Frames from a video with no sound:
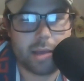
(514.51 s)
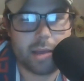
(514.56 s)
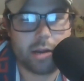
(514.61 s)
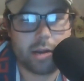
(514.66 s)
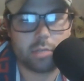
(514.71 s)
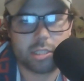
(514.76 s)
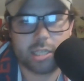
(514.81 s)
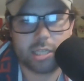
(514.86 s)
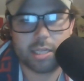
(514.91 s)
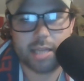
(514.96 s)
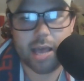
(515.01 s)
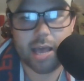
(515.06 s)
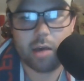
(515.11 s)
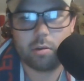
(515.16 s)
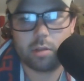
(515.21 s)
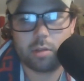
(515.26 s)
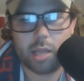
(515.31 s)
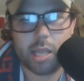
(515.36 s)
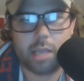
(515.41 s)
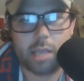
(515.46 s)
I don't sit
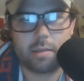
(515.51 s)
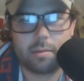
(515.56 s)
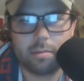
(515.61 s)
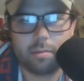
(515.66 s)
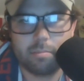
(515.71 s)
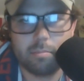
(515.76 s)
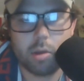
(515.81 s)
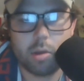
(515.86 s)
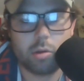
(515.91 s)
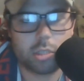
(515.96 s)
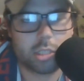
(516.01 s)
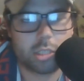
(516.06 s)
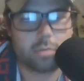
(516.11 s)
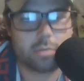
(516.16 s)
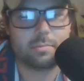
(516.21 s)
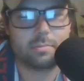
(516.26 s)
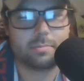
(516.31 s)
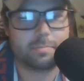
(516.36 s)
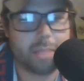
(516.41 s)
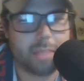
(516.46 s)
down like
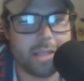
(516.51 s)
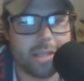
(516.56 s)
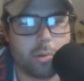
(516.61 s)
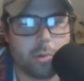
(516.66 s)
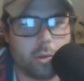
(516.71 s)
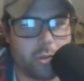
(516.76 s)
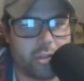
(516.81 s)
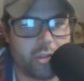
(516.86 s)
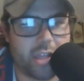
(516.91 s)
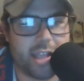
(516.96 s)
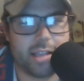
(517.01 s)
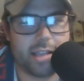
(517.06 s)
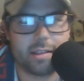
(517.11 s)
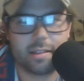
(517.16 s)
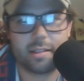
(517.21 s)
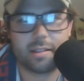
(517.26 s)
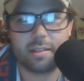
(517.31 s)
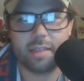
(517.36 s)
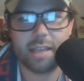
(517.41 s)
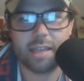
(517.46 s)
most people think
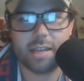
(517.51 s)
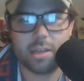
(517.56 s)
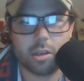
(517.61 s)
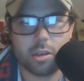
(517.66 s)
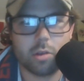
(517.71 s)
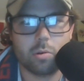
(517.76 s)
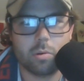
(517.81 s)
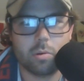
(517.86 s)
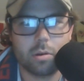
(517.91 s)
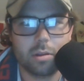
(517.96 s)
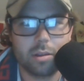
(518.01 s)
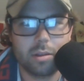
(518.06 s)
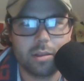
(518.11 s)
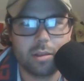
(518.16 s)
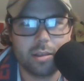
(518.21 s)
they do